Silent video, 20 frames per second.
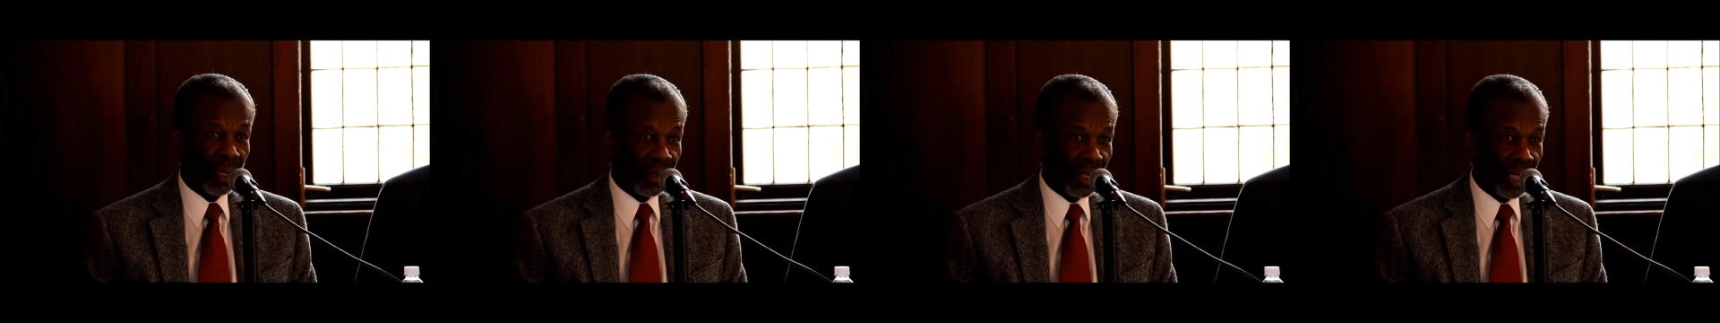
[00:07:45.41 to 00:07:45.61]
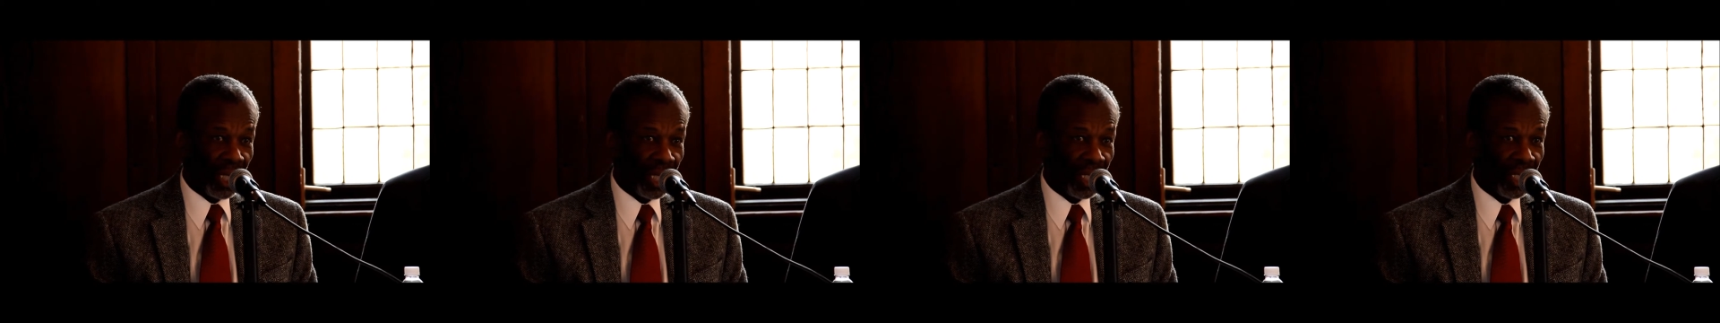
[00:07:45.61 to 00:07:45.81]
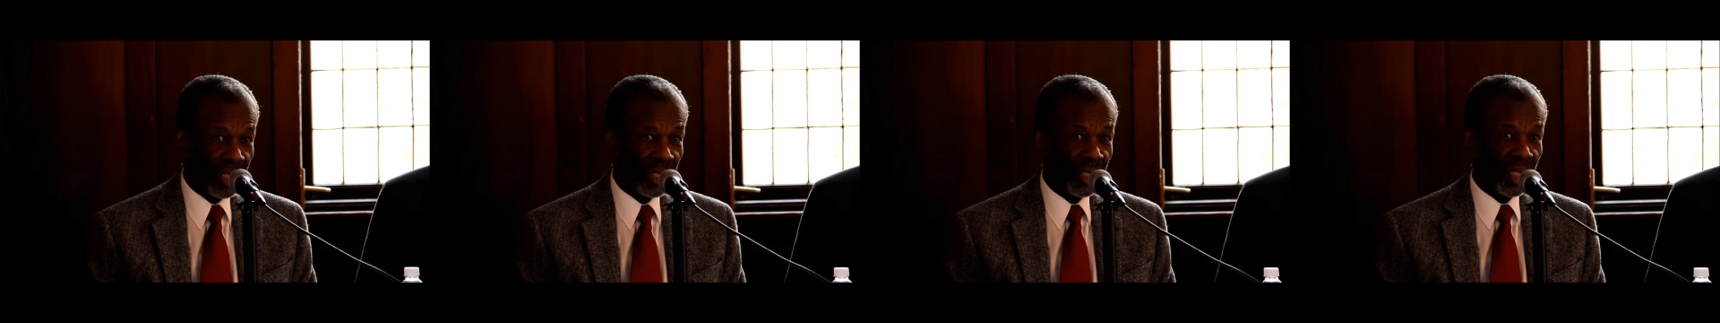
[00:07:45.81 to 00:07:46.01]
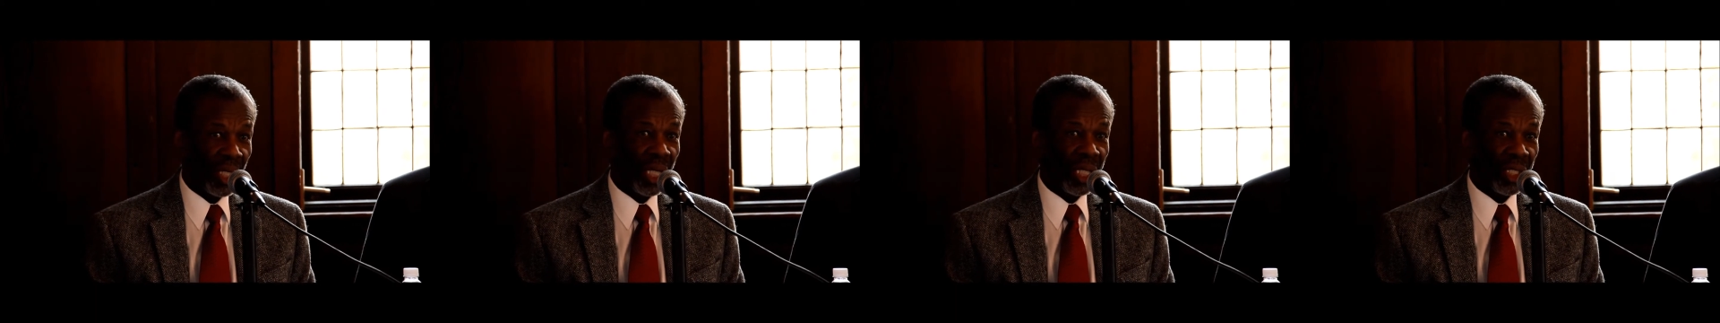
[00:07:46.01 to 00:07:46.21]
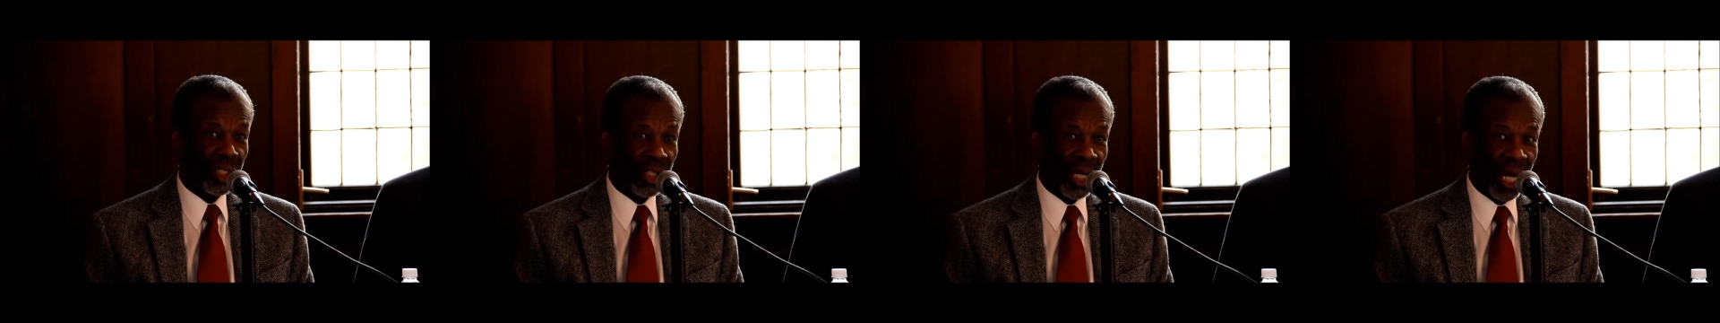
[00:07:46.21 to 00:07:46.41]
these
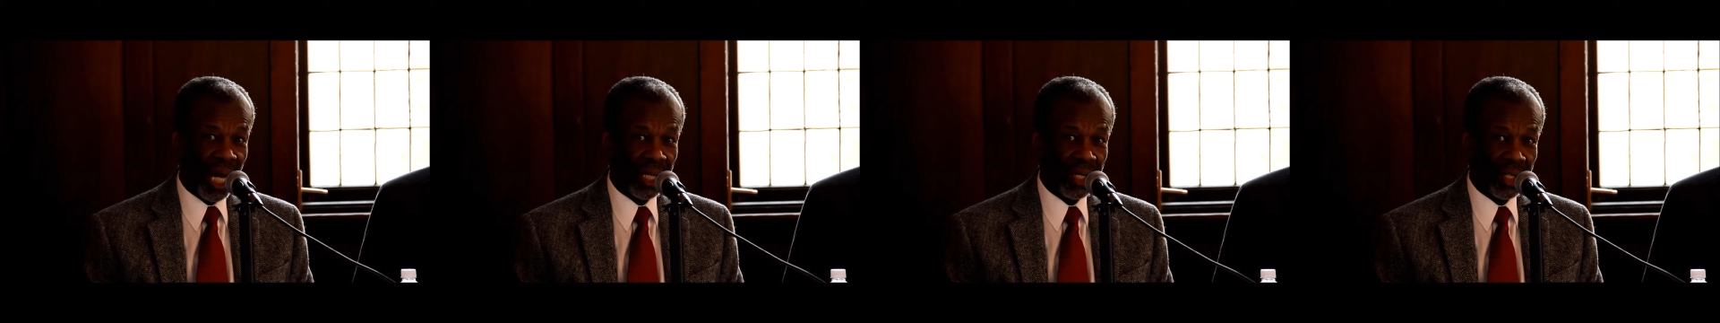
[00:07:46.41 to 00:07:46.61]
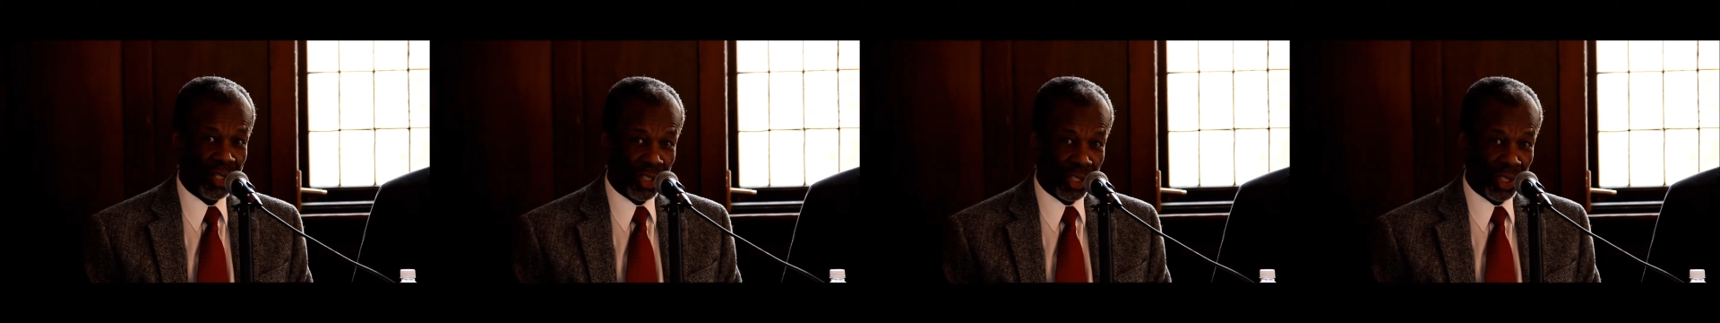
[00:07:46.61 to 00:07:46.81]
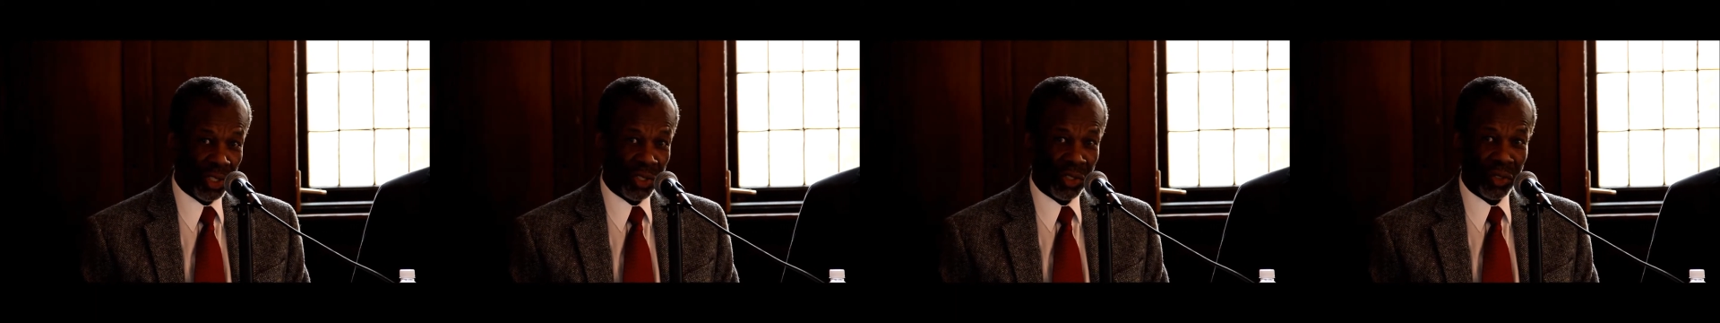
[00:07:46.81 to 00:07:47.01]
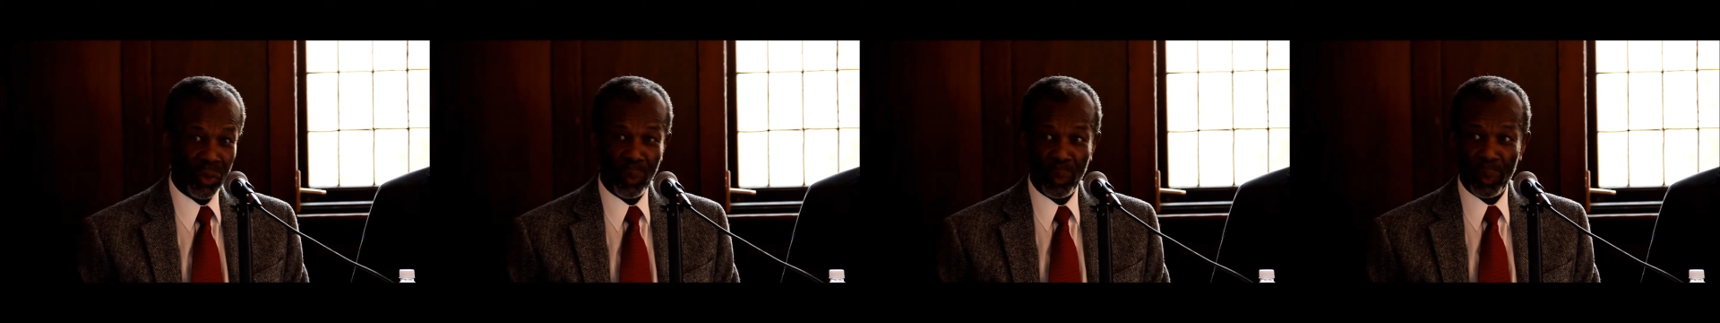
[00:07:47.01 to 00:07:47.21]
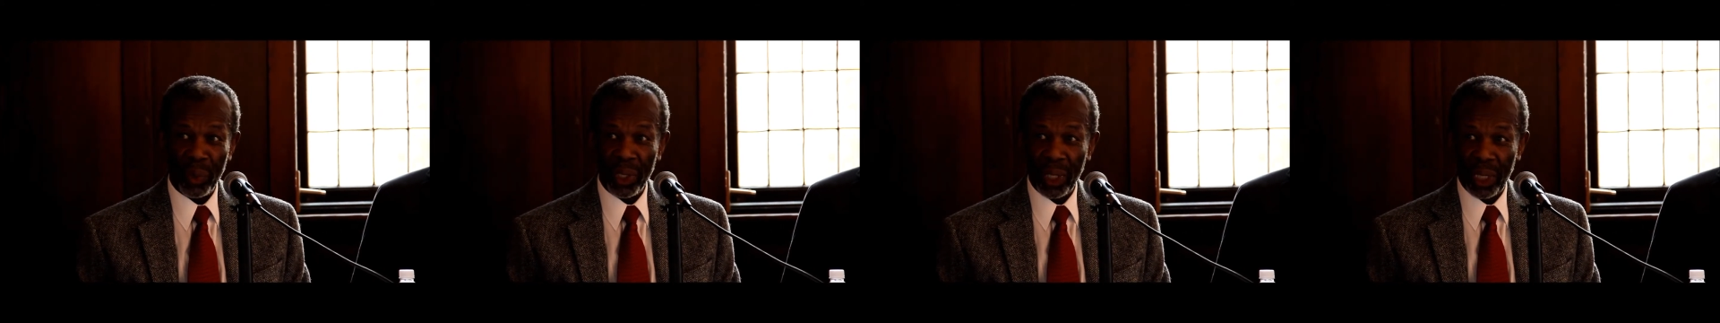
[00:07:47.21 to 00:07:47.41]
challenges
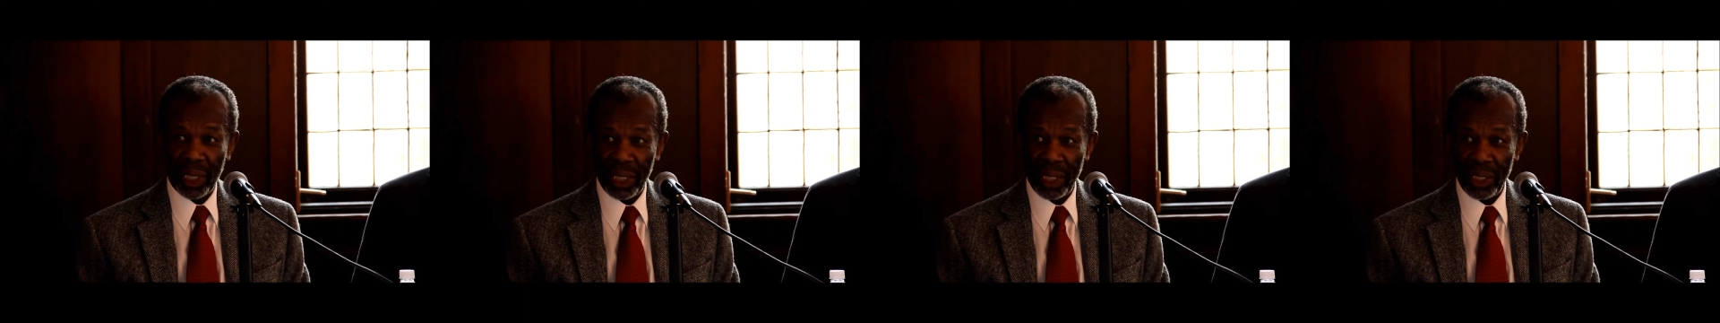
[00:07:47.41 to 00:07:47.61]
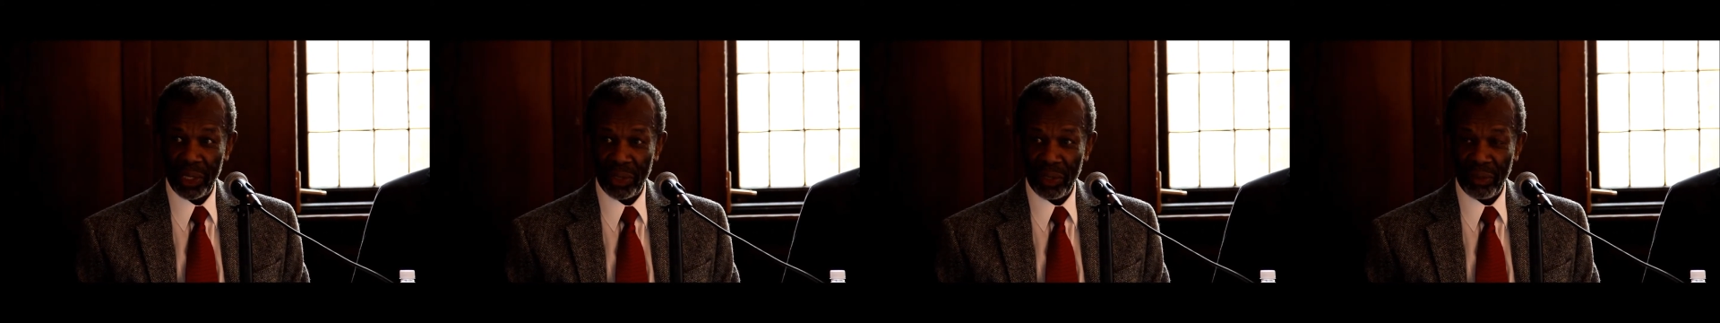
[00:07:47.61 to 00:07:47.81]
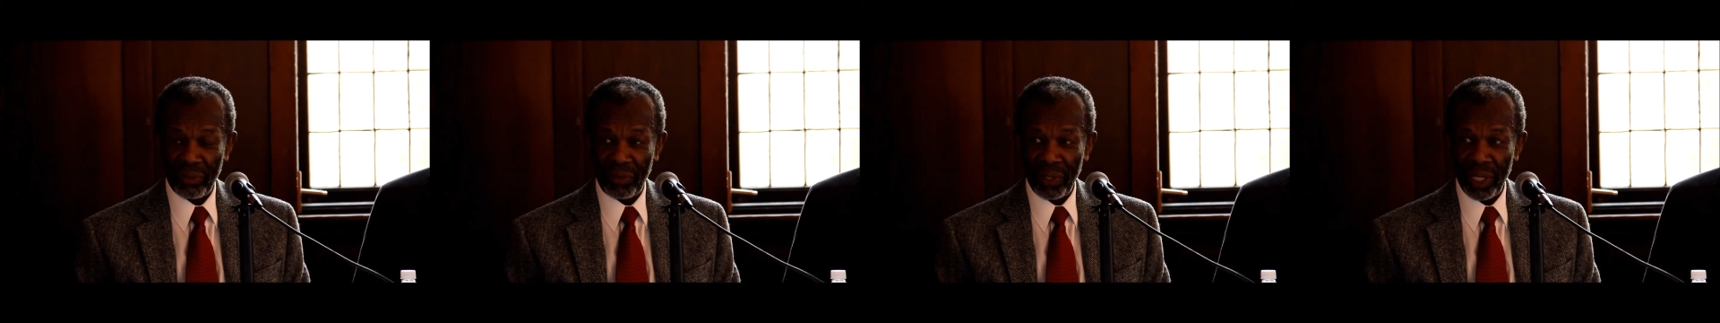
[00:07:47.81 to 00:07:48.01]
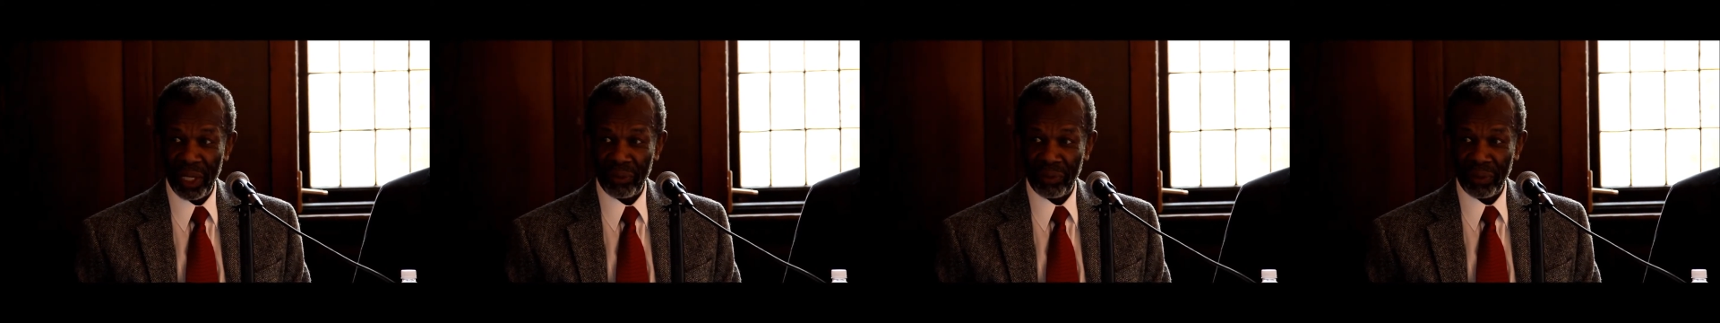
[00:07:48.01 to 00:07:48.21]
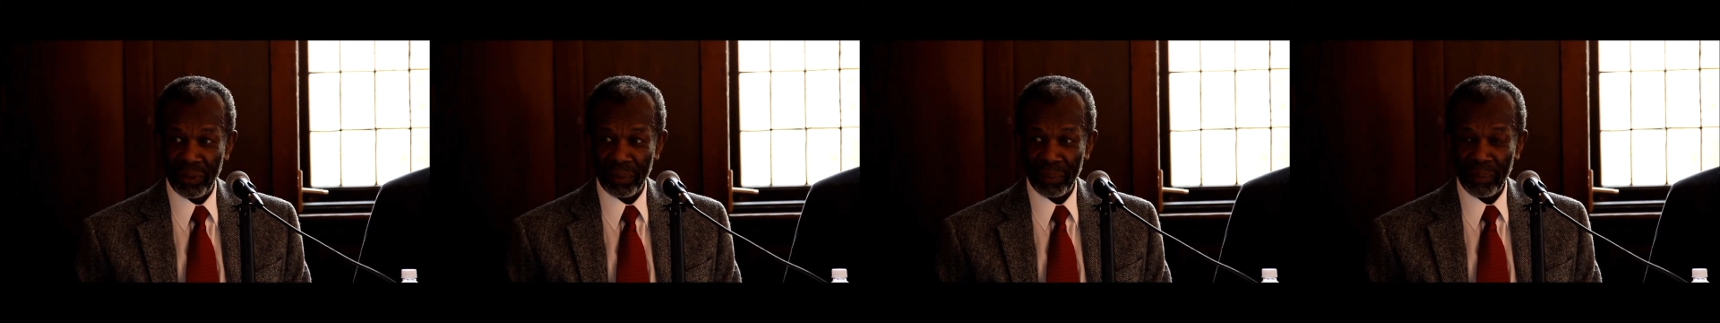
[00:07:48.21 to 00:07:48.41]
work in your
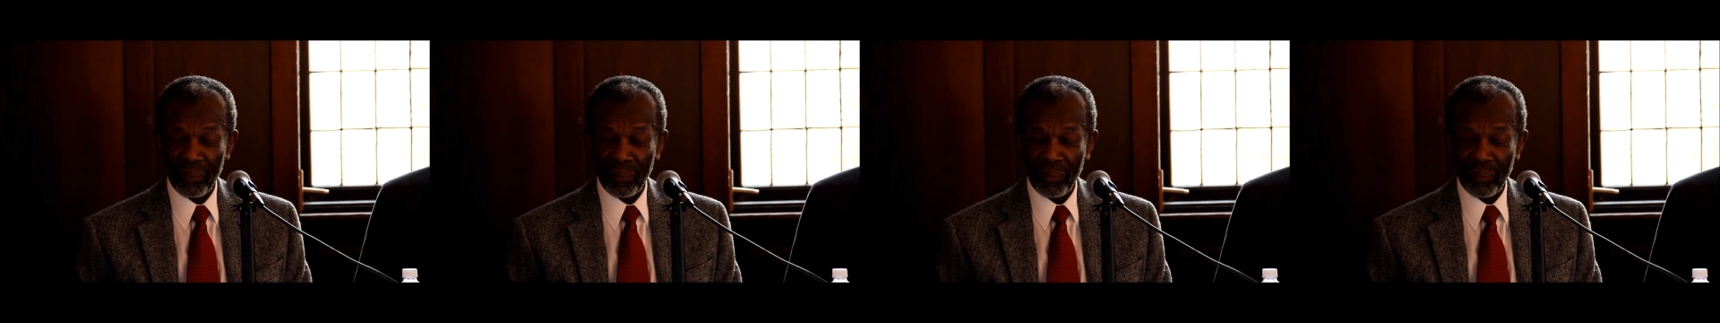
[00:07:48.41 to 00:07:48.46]
favor.